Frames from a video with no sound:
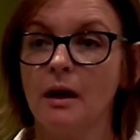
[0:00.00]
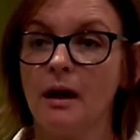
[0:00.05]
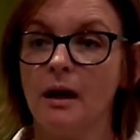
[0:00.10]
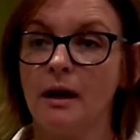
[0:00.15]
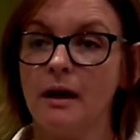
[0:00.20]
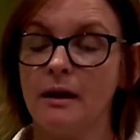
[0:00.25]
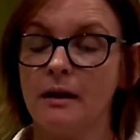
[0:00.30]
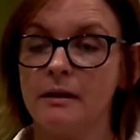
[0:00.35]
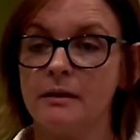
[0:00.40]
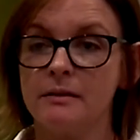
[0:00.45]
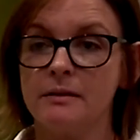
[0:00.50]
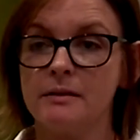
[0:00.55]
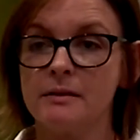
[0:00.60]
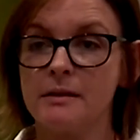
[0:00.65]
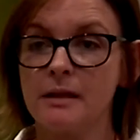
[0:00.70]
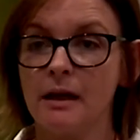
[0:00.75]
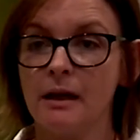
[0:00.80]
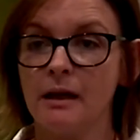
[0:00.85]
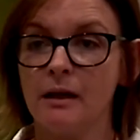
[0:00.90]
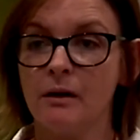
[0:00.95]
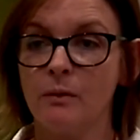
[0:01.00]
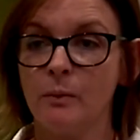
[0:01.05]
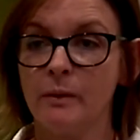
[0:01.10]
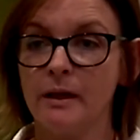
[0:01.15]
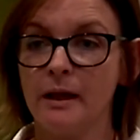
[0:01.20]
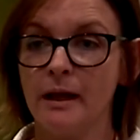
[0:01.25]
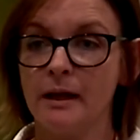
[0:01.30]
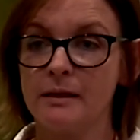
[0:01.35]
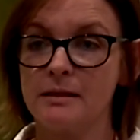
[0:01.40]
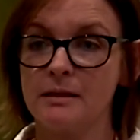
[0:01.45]
and we
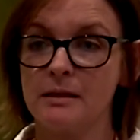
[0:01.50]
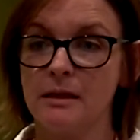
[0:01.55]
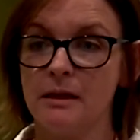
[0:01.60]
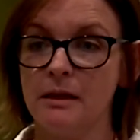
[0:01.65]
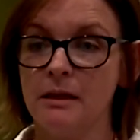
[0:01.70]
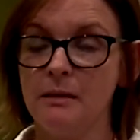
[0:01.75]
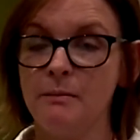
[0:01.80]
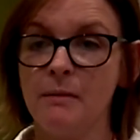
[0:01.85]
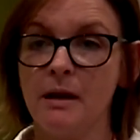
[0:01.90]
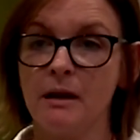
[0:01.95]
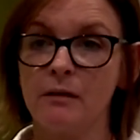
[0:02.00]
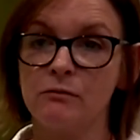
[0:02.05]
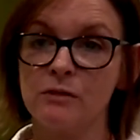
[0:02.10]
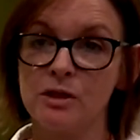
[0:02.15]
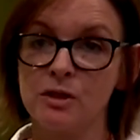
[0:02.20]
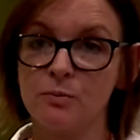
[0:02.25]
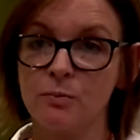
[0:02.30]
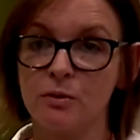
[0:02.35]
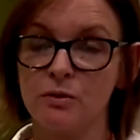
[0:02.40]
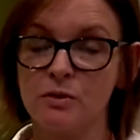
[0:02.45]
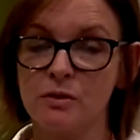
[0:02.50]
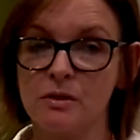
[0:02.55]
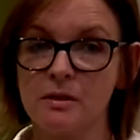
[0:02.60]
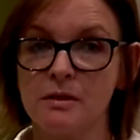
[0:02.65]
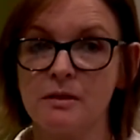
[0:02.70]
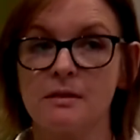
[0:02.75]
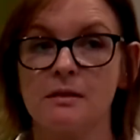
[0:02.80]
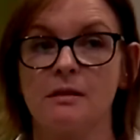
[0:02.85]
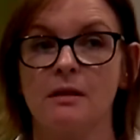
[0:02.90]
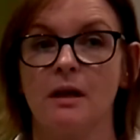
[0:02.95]
had email
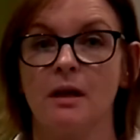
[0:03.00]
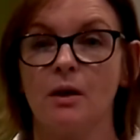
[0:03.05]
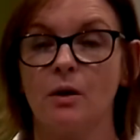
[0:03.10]
responses,